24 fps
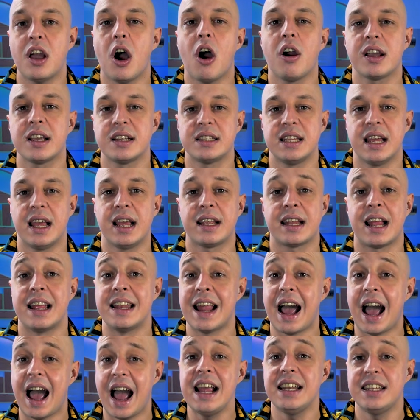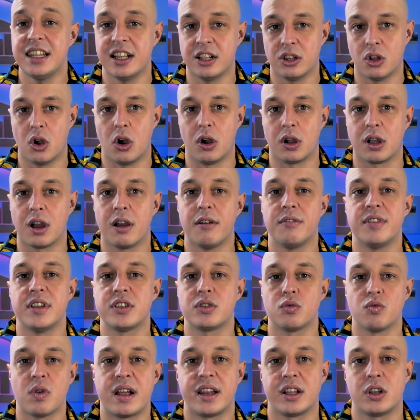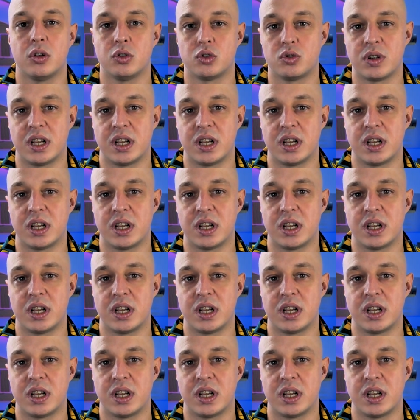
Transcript: the architect and ideologue of this radical